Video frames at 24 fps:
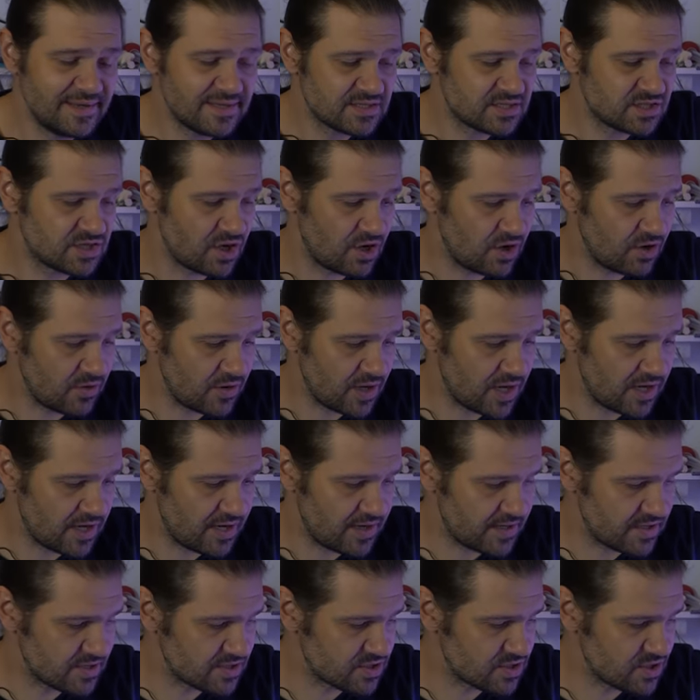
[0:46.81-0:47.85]
So,
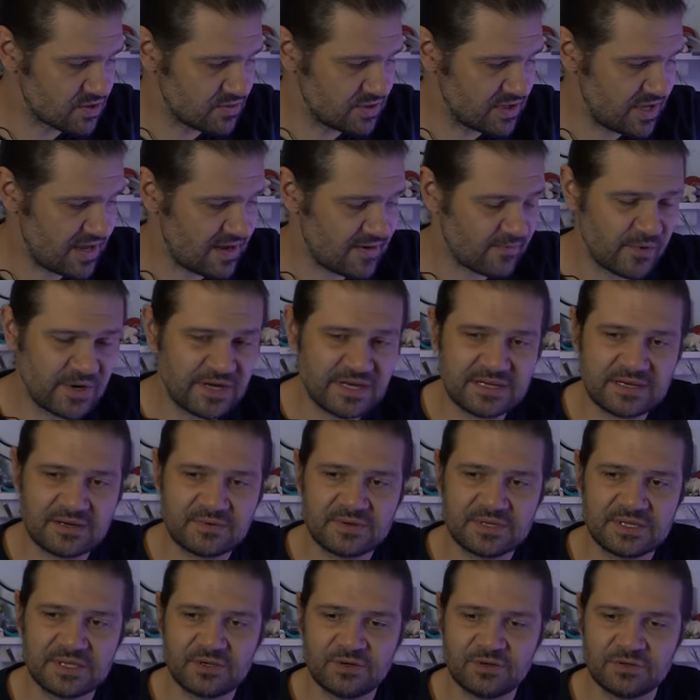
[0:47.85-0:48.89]
uh, so yeah, we did a
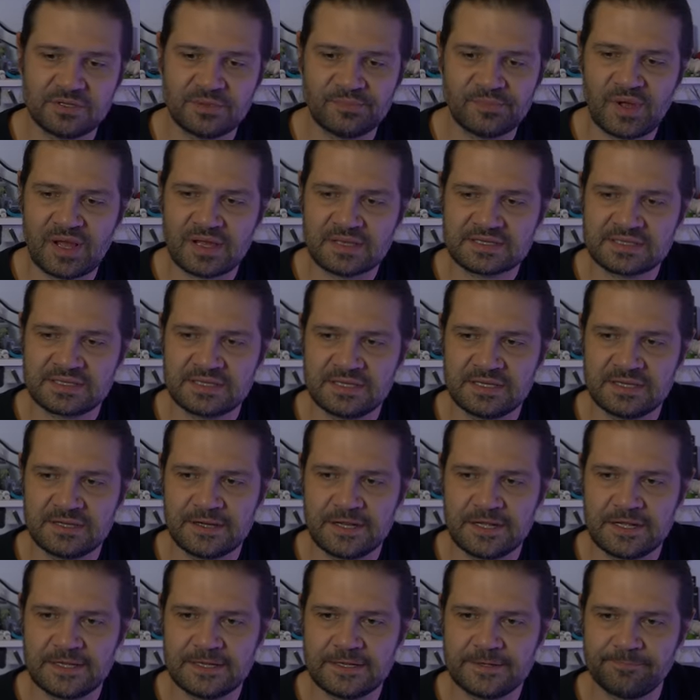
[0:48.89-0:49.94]
really cool
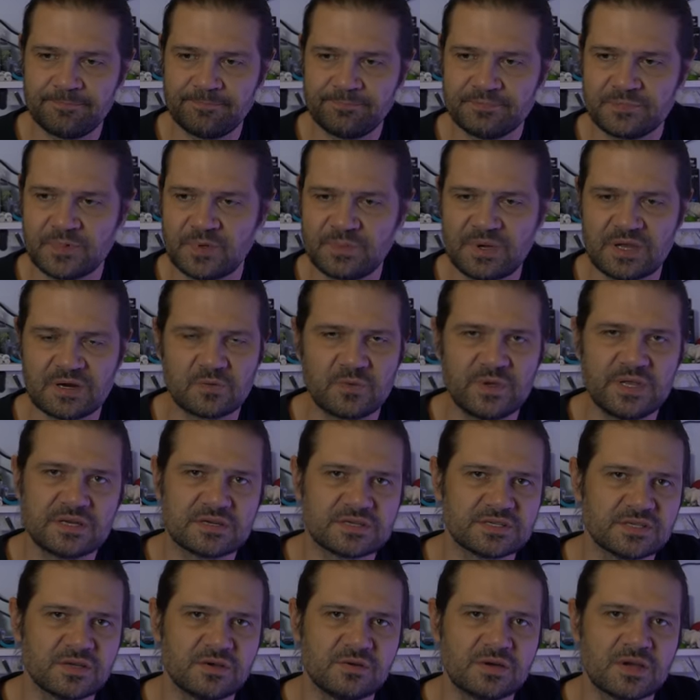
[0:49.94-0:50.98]
unboxing um, about a week or
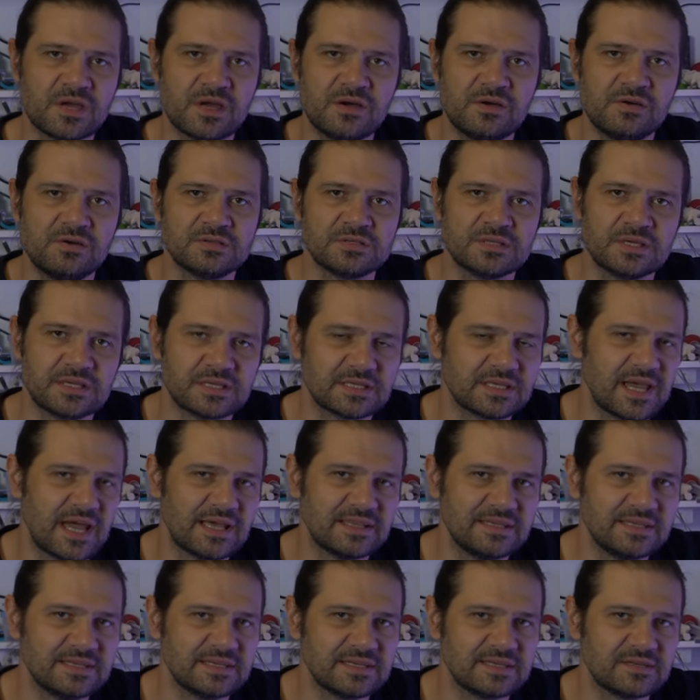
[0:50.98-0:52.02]
so ago on the
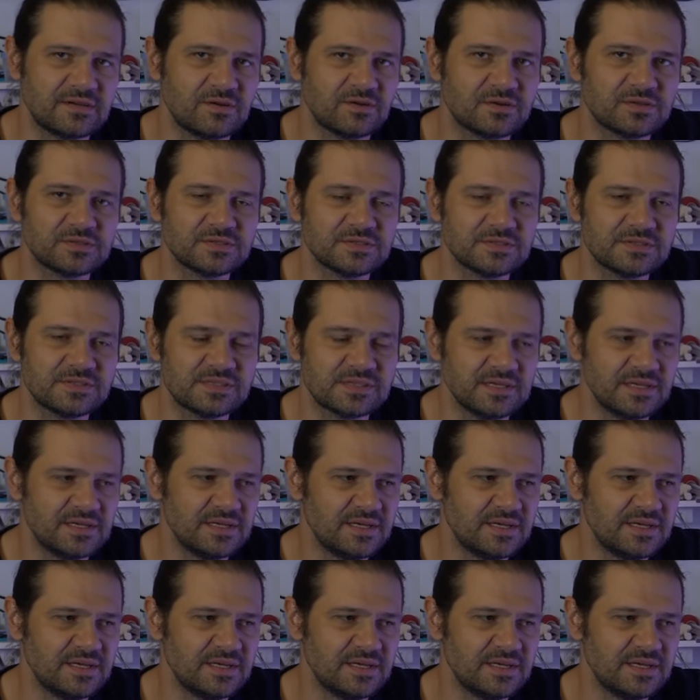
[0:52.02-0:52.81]
Cali Kid corals